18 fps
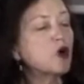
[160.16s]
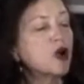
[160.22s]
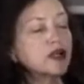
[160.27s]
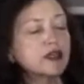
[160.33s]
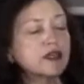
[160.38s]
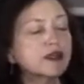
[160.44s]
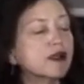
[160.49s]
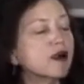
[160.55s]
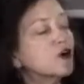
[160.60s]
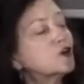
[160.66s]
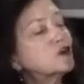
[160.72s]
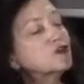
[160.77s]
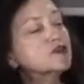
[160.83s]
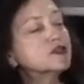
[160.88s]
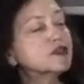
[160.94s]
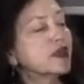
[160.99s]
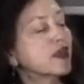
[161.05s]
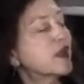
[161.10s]
walking Uncle
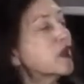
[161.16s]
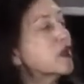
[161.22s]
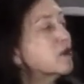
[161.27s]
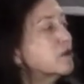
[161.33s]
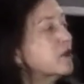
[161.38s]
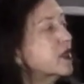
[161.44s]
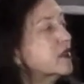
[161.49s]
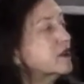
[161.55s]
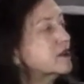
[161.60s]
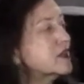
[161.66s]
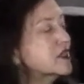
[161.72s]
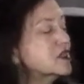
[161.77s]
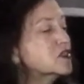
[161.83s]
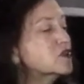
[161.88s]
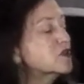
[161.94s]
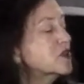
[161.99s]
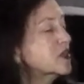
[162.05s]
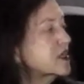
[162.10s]
Sam and uh,
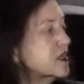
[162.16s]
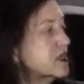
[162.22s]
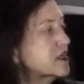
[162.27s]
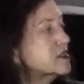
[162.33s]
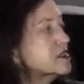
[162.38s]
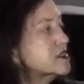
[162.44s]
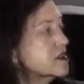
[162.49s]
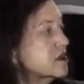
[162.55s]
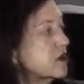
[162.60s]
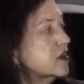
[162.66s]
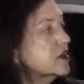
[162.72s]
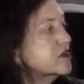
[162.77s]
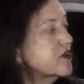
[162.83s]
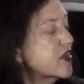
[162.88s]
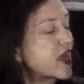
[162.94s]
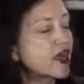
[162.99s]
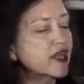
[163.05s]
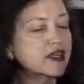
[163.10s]
things uh, for the kids and right. all
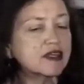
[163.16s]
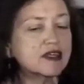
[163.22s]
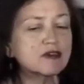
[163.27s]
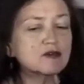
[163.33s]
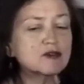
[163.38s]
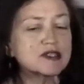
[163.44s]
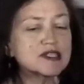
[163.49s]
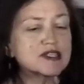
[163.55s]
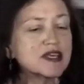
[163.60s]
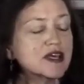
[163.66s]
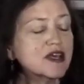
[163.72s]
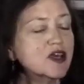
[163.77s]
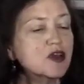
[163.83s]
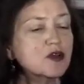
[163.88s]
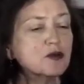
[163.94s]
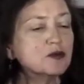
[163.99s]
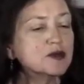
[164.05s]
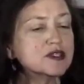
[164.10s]
of that. And it was
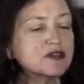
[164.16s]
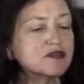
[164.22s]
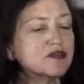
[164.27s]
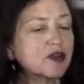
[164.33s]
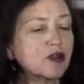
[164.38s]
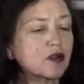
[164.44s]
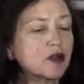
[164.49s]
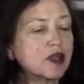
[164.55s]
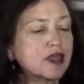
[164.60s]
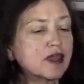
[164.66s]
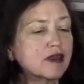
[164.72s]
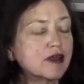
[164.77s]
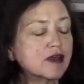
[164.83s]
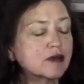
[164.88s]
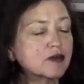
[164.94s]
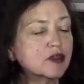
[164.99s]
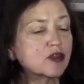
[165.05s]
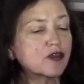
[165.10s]
was a very
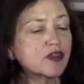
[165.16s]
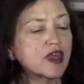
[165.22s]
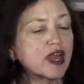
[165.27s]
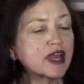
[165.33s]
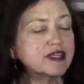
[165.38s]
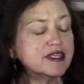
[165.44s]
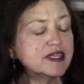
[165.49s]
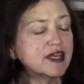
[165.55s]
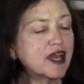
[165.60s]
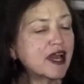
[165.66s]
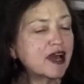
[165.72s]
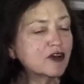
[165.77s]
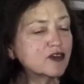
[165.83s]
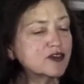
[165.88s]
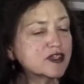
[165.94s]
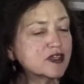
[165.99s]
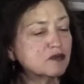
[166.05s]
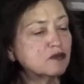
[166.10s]
uh, you know the Idea
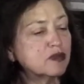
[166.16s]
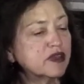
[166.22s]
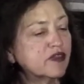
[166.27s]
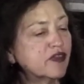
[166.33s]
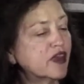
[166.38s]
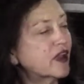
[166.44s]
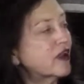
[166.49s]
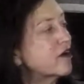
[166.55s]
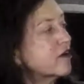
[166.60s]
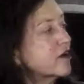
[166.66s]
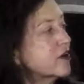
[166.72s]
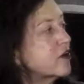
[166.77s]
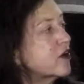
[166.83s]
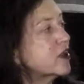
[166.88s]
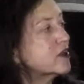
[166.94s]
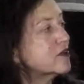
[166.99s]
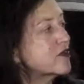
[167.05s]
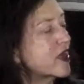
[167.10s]
House had been there and
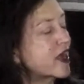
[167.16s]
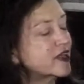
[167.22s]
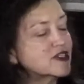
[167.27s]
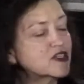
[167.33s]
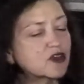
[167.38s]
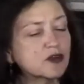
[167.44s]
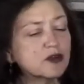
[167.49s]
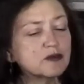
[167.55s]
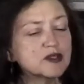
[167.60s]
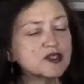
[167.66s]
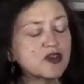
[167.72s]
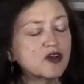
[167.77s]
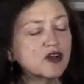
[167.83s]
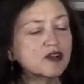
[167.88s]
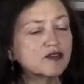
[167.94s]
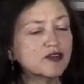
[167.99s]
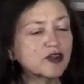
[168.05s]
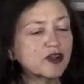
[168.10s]
all sure. of that. So it was
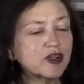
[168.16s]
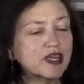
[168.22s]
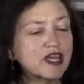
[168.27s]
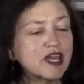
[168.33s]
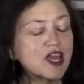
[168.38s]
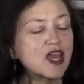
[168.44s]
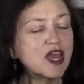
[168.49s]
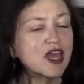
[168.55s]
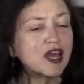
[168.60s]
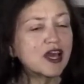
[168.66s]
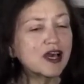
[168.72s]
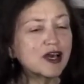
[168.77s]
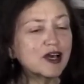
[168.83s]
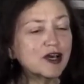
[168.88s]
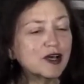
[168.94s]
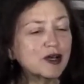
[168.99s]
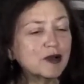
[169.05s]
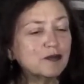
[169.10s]
all very
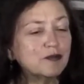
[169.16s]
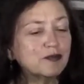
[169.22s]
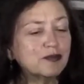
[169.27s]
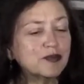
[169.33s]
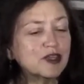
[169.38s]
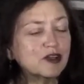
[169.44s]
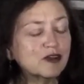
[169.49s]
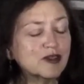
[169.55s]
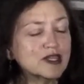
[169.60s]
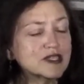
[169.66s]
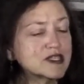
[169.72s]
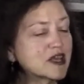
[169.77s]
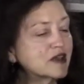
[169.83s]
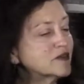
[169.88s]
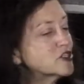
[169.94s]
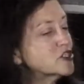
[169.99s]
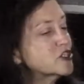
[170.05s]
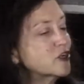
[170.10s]
um, you know let's
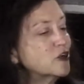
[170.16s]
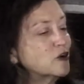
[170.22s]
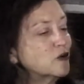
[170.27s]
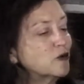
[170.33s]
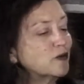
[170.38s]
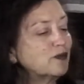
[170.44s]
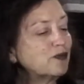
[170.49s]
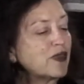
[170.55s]
have a show.